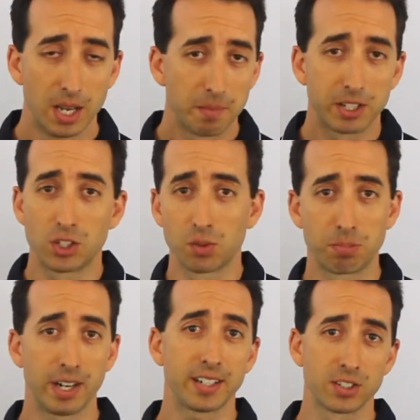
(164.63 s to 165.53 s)
because your
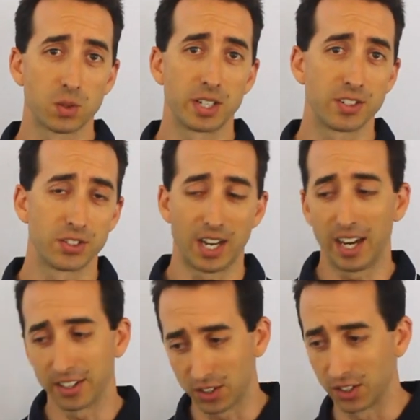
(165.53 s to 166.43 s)
practice questions
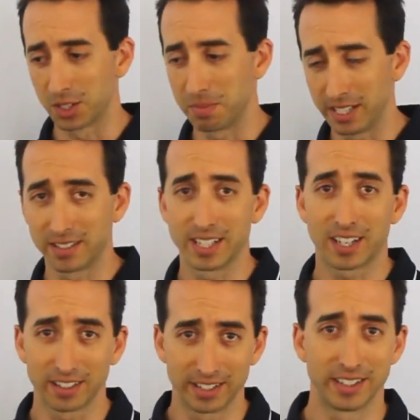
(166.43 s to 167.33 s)
aren't going to be
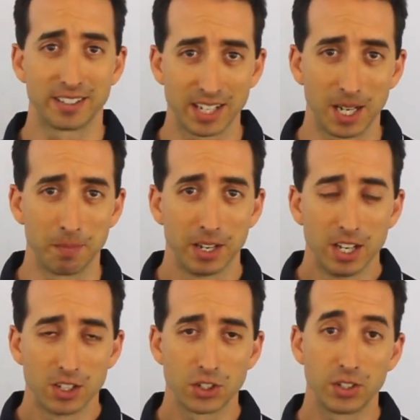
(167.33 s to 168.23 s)
exactly in the exam.
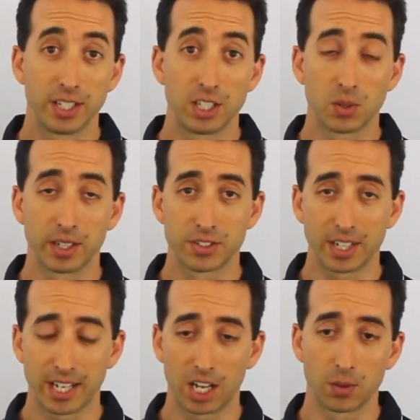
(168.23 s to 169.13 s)
So you need to
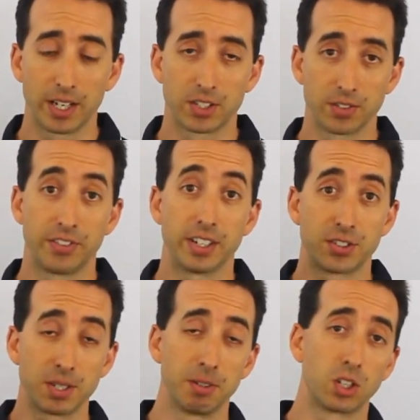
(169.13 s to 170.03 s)
understand how to answer a very
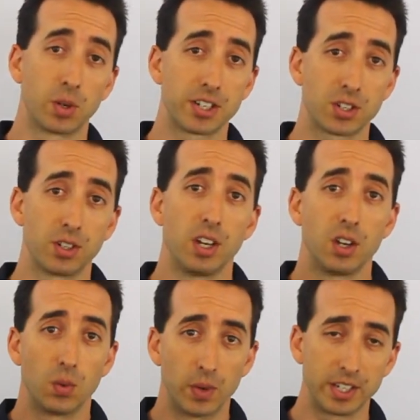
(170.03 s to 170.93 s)
similar question
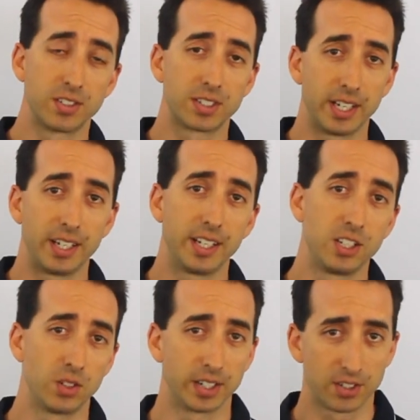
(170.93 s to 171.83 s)
when you see it in
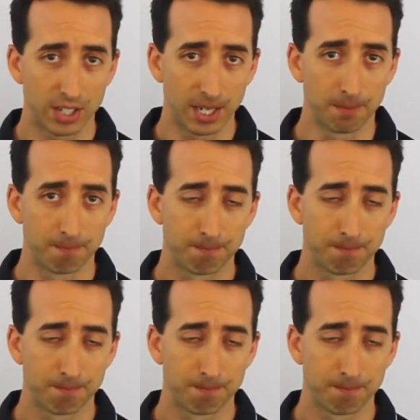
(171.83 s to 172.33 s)
your exam.